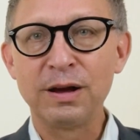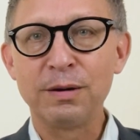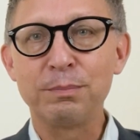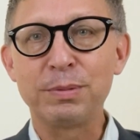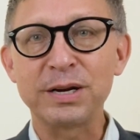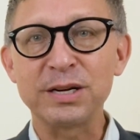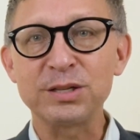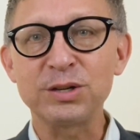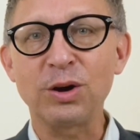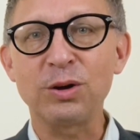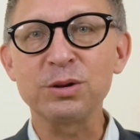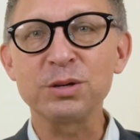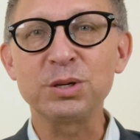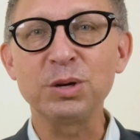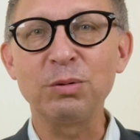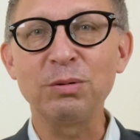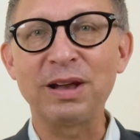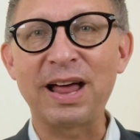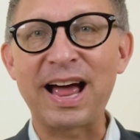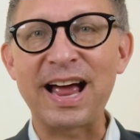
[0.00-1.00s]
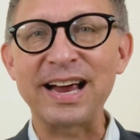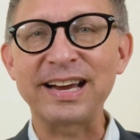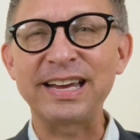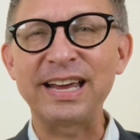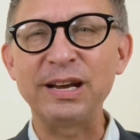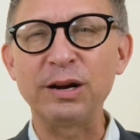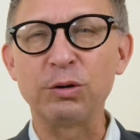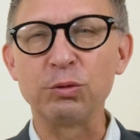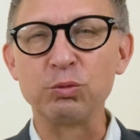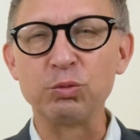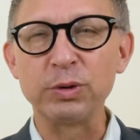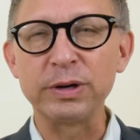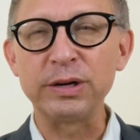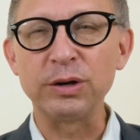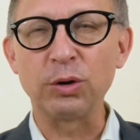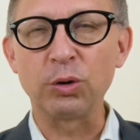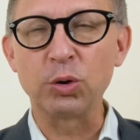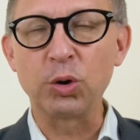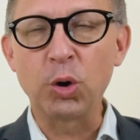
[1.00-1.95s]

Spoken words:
but is also lacking a real